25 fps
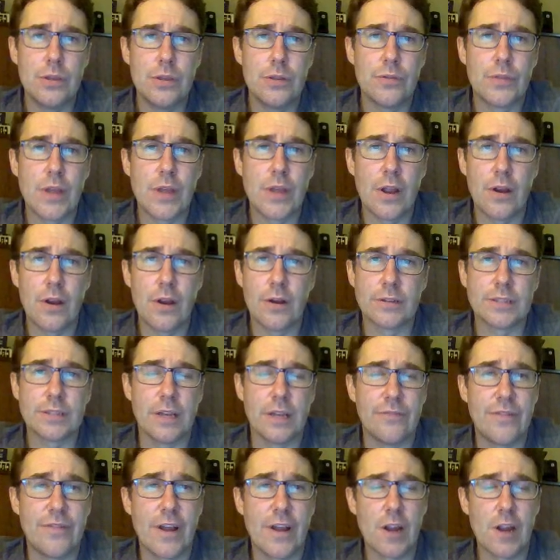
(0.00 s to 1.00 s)
There's a
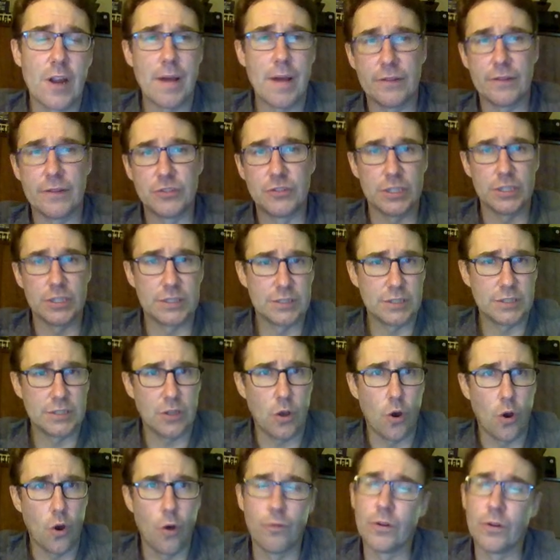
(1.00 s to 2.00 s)
fair amount of just
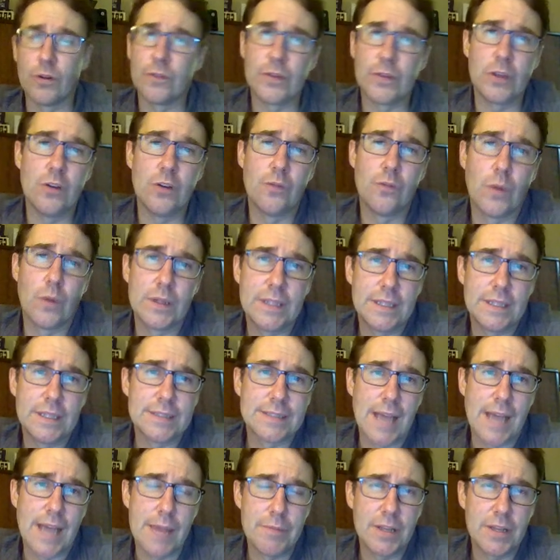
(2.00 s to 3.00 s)
overview of what the
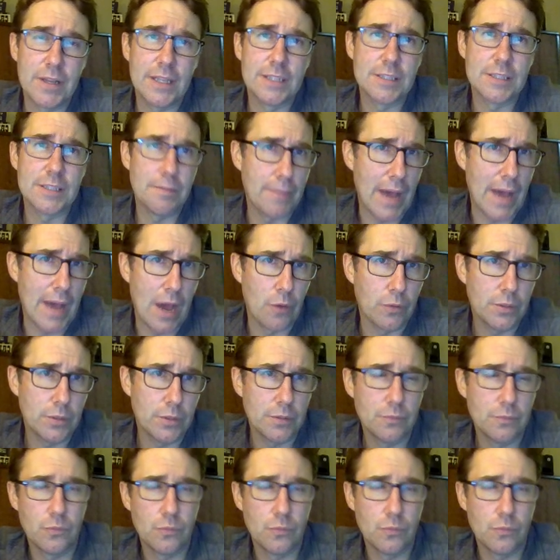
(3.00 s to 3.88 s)
assignment is about,